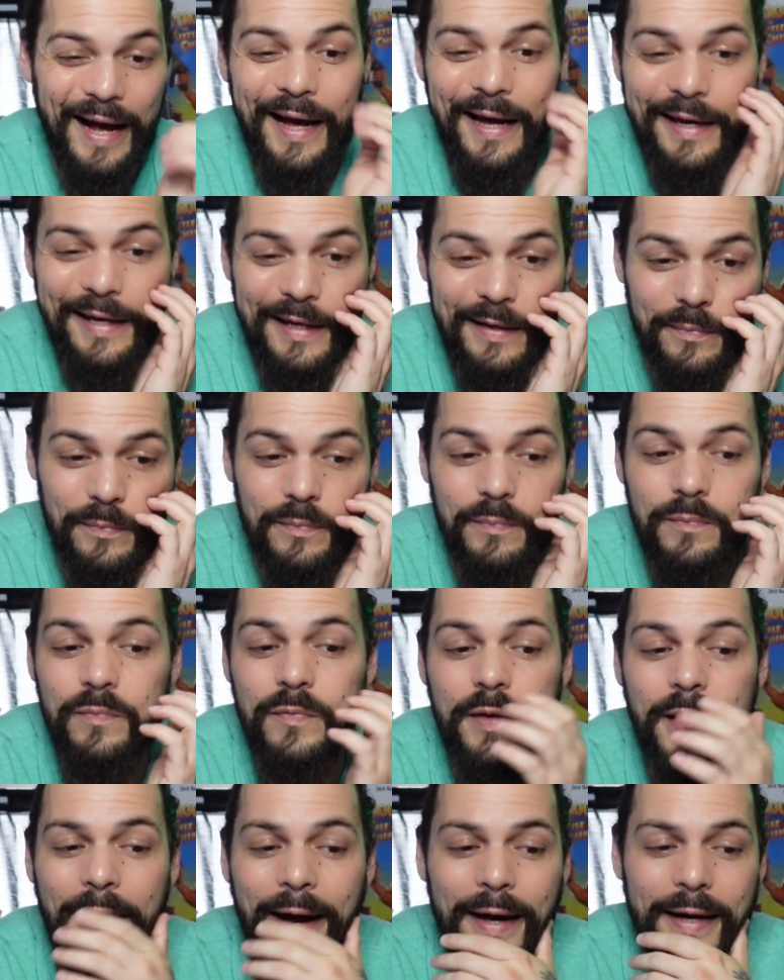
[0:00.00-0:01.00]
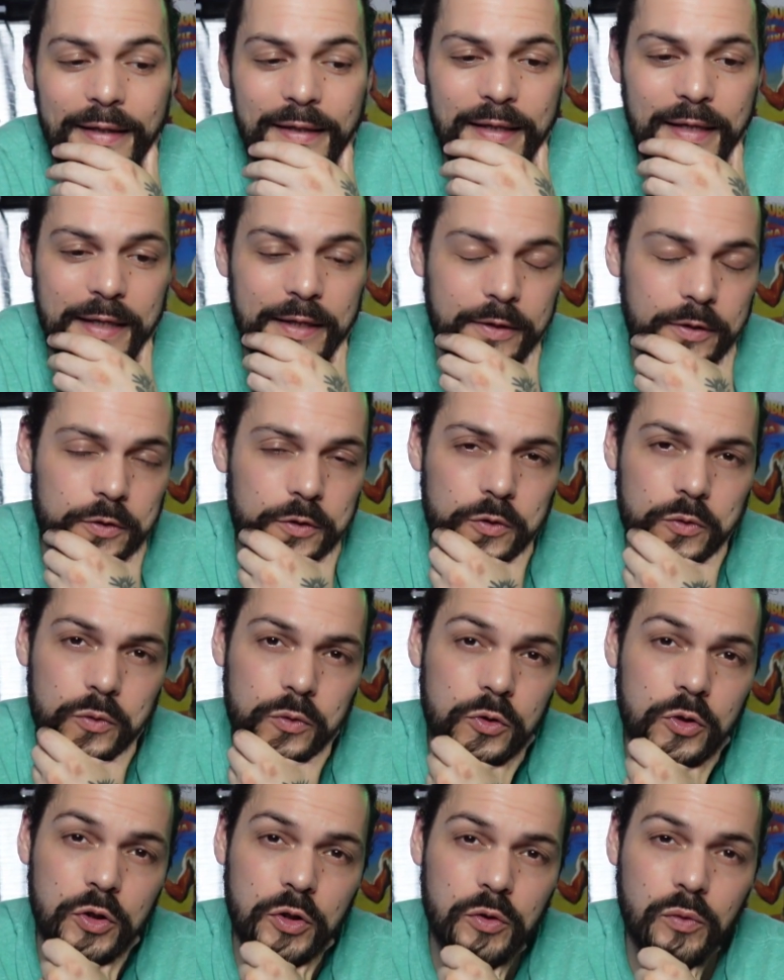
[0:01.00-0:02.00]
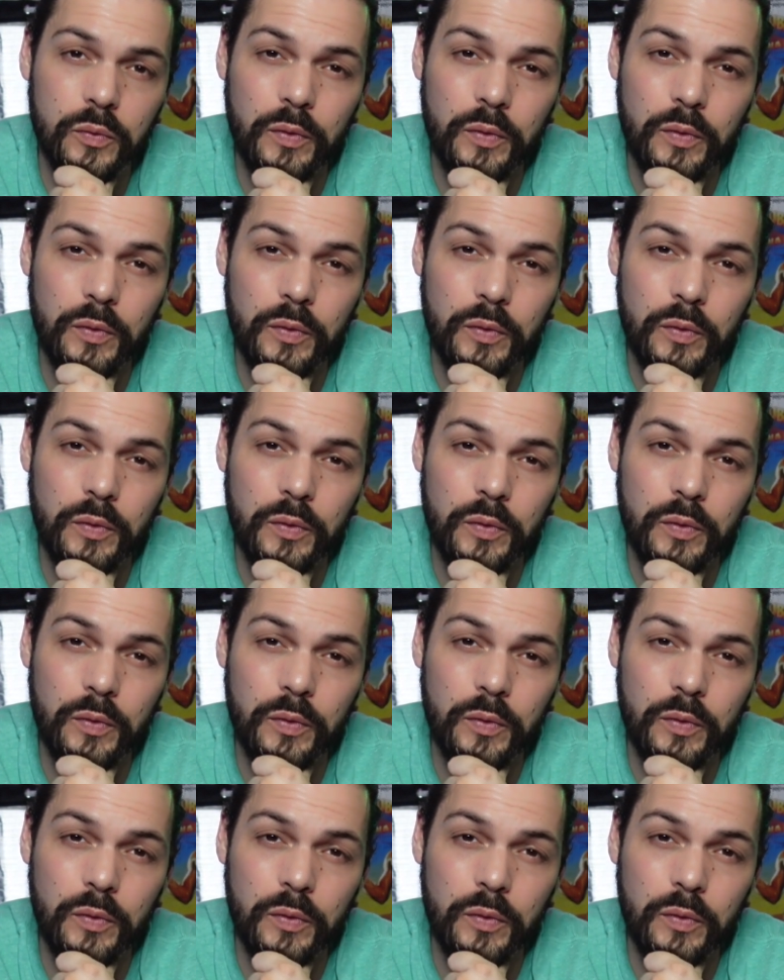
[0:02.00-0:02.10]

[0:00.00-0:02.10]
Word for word: I am not a huge